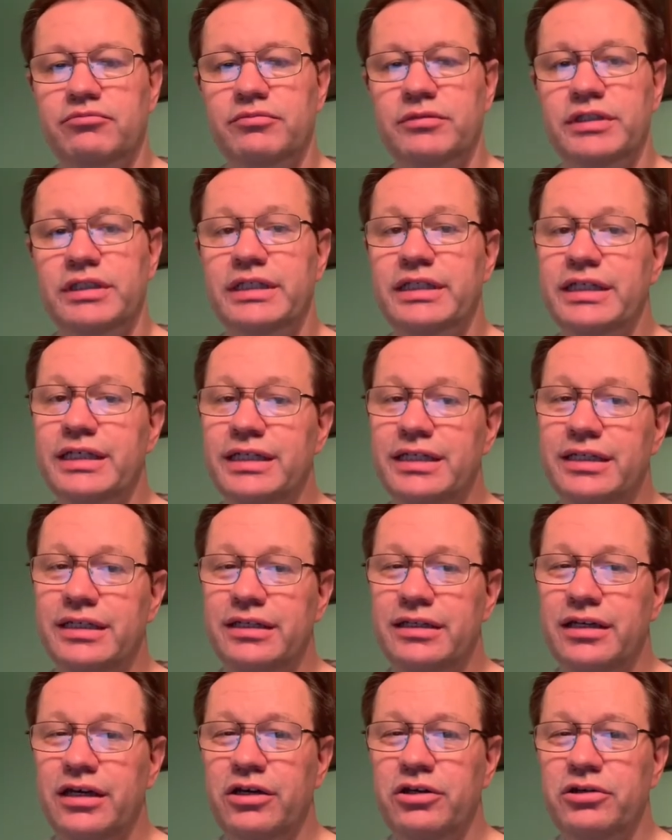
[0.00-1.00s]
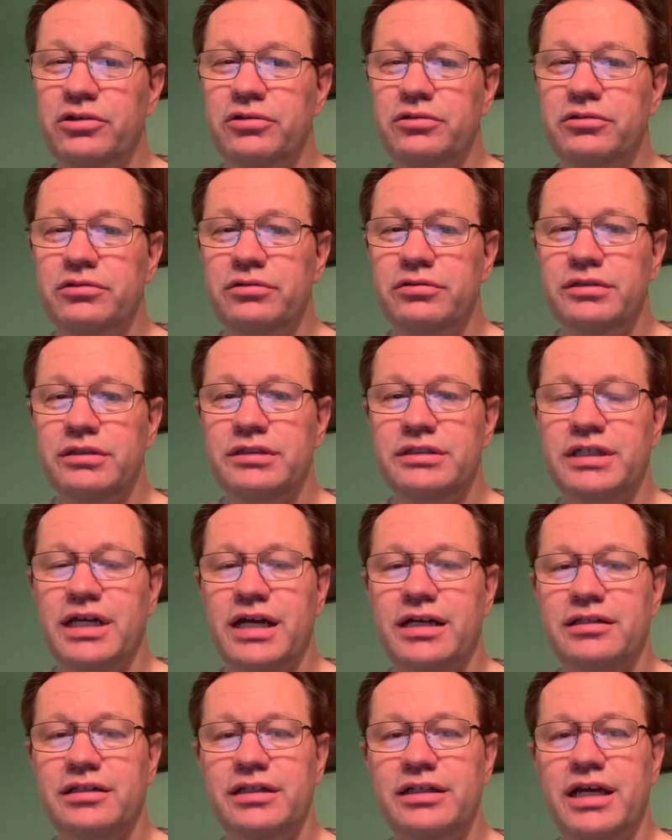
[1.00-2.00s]
didn't know
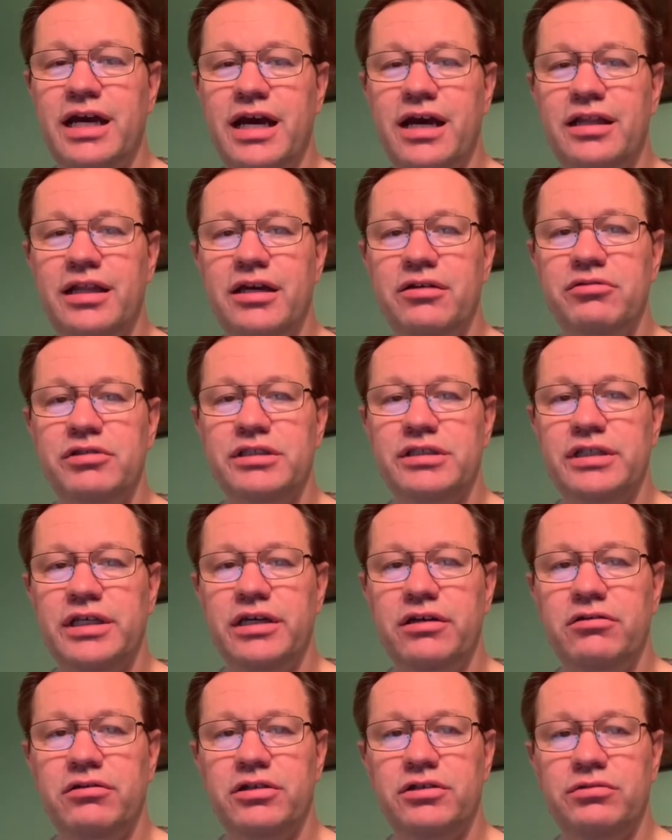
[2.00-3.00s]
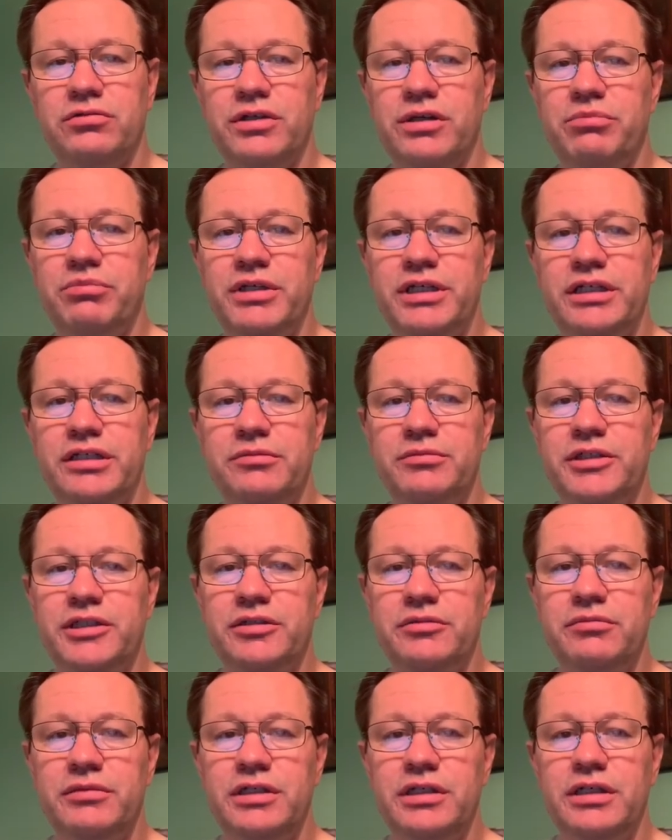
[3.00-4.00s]
exactly how they would sell, because when I picked them up,
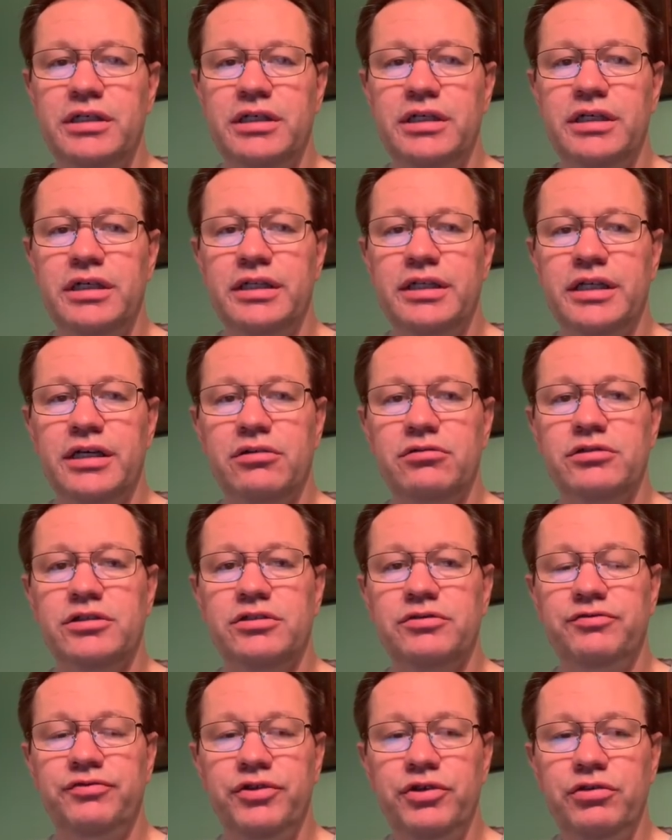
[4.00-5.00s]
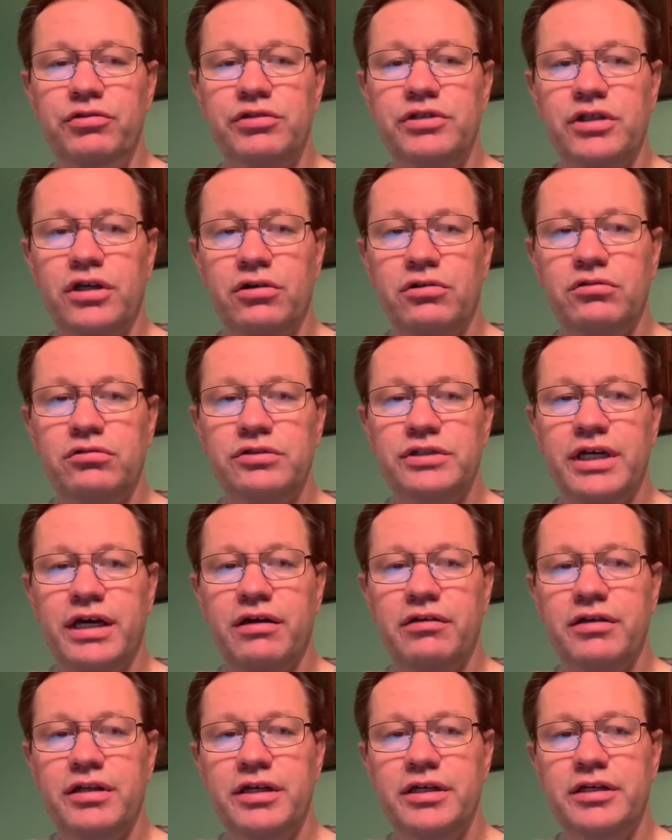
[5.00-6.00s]
there was a few solds out
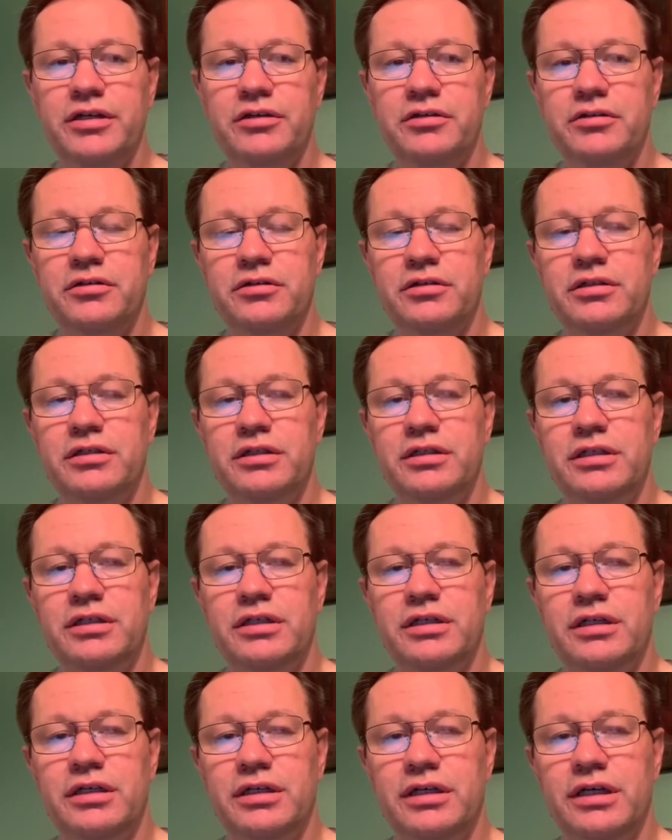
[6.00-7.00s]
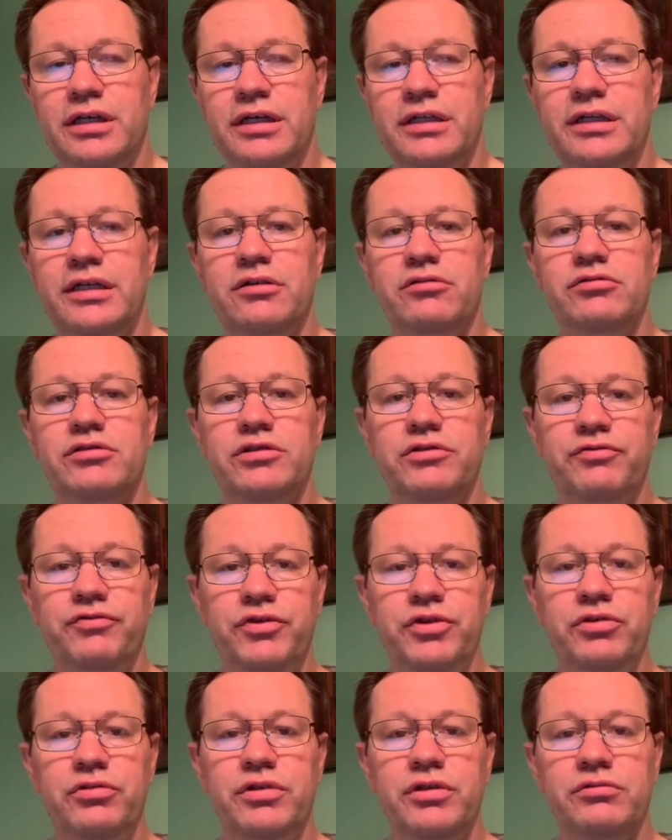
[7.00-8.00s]
there, and there was a
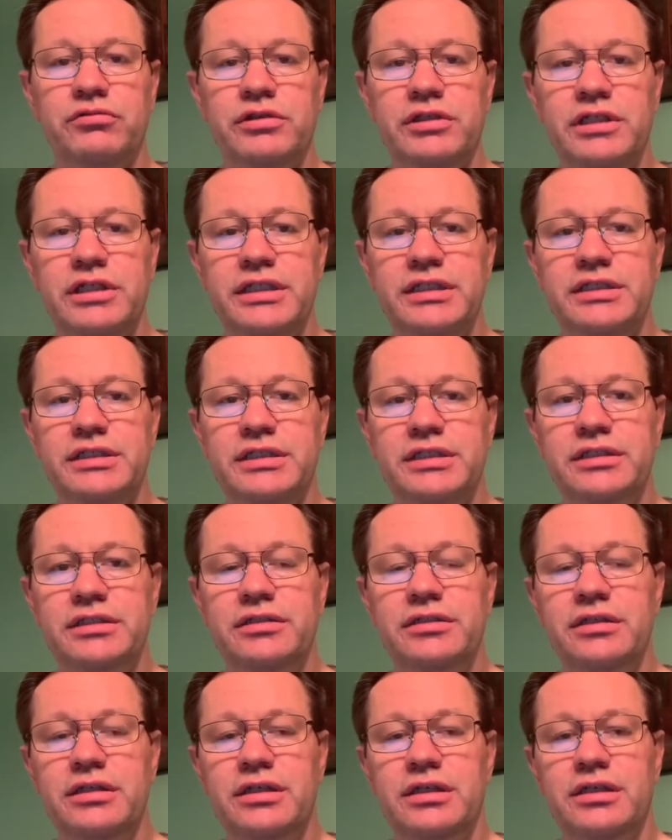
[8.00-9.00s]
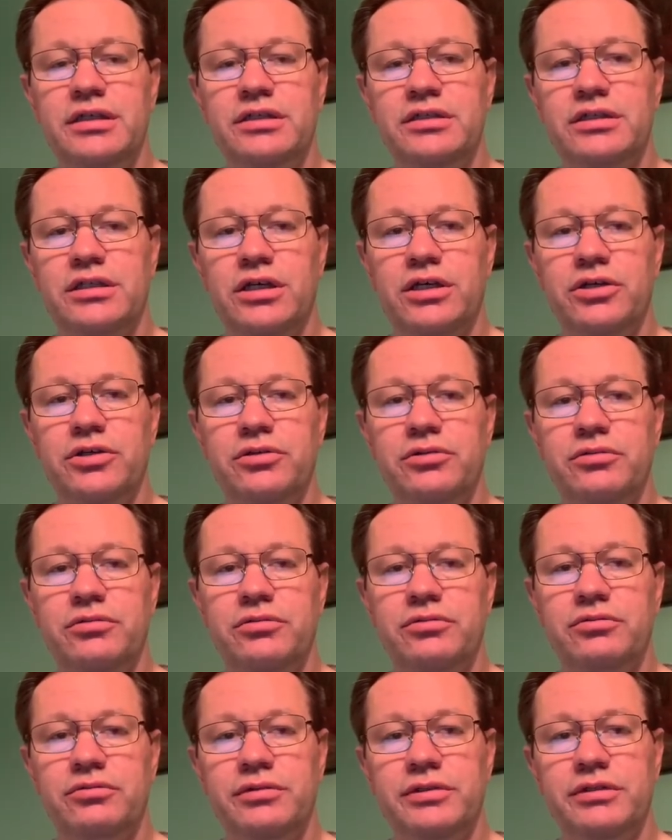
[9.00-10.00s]
few that was listed. So
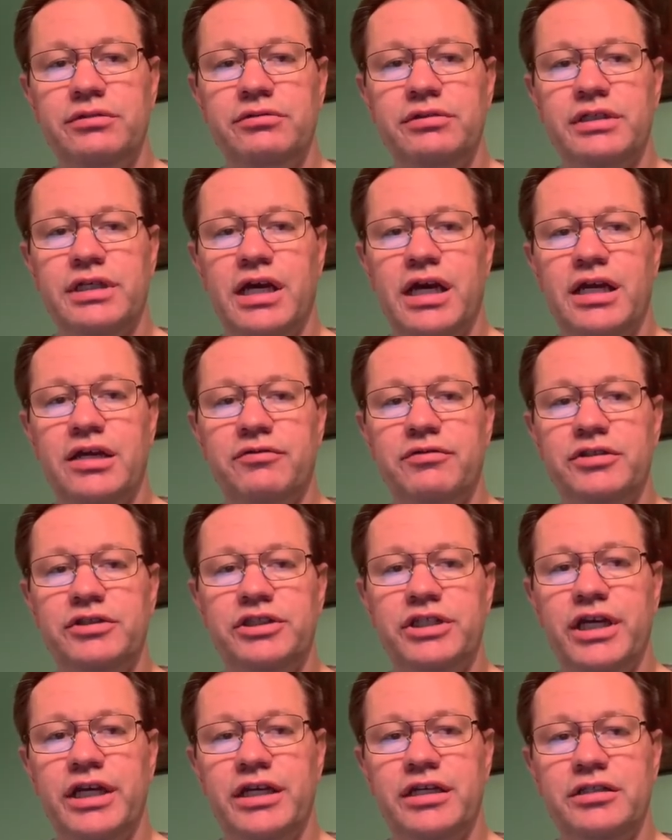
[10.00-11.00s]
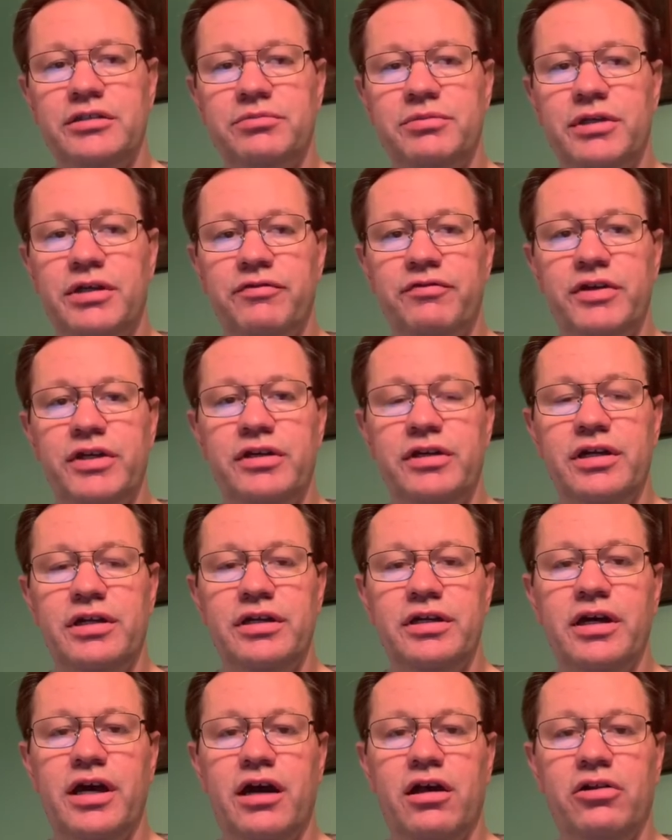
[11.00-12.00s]
it was kind of a chance, but I figured at
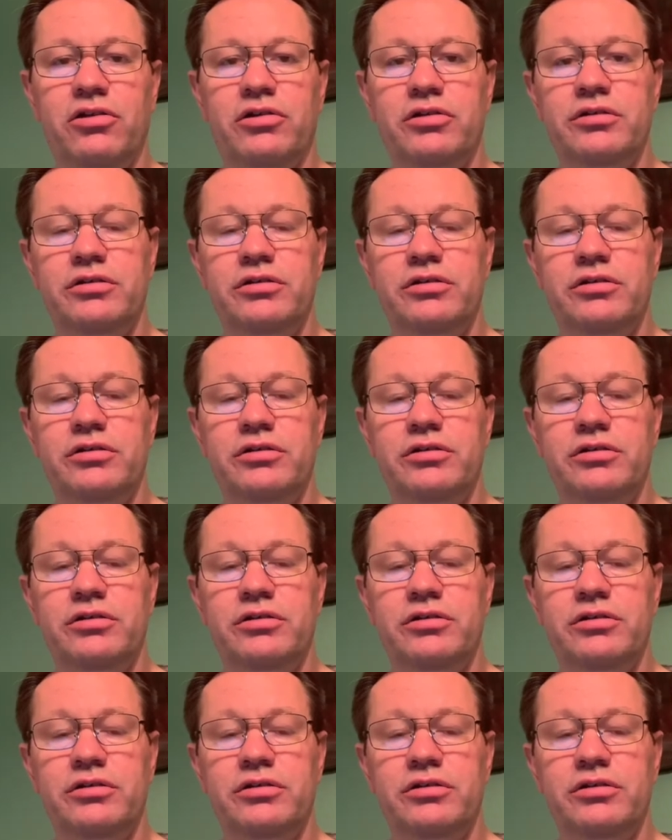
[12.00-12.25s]
$1,